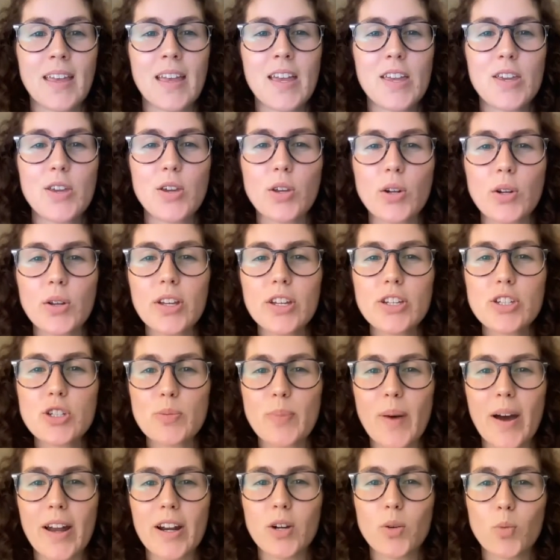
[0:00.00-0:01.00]
You can only do
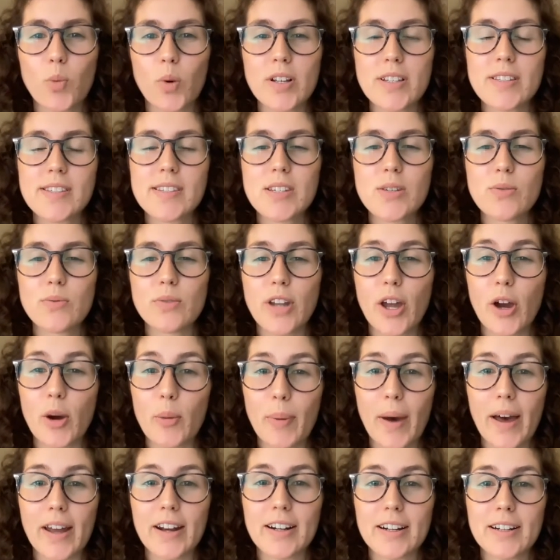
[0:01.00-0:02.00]
better once you know
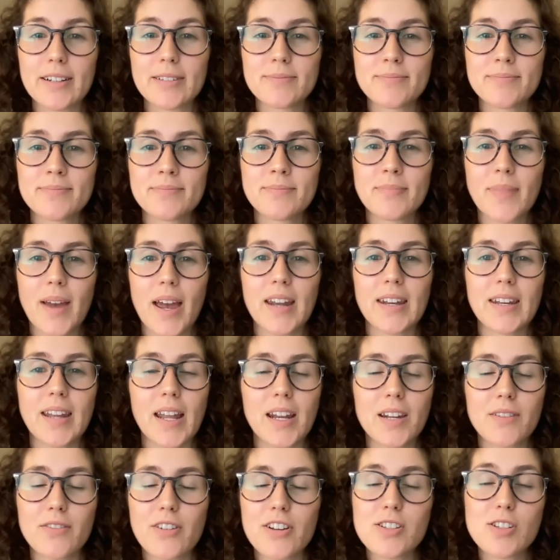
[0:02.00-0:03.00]
better, and
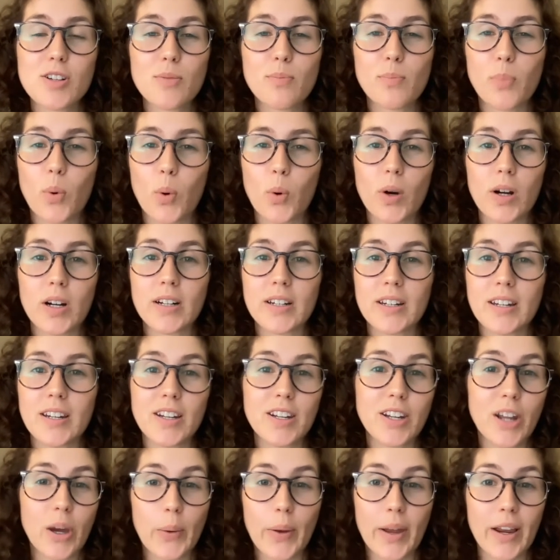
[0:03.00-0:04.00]
none of us are born
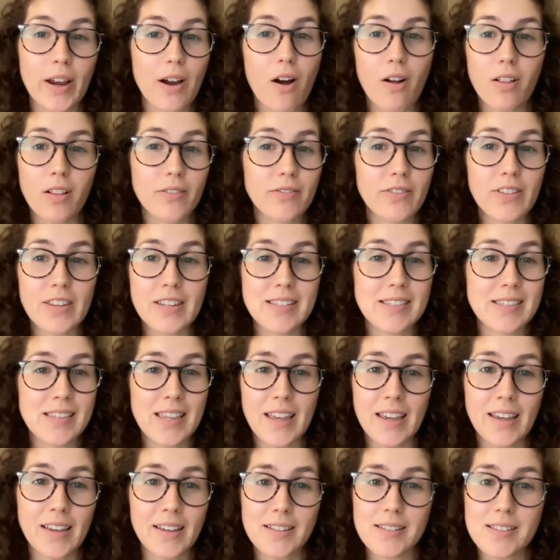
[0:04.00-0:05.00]
knowing all of these
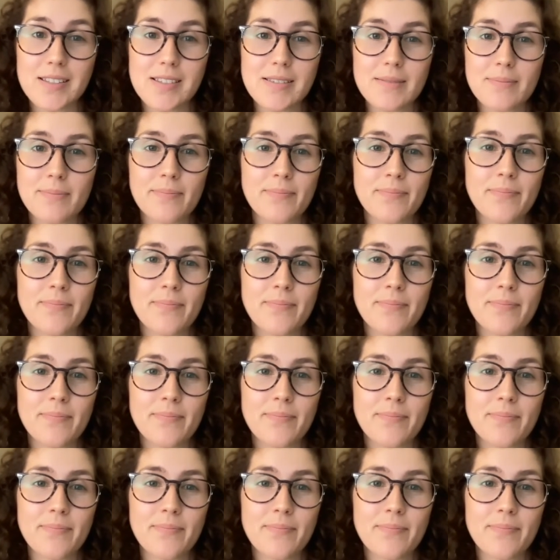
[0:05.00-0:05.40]
things.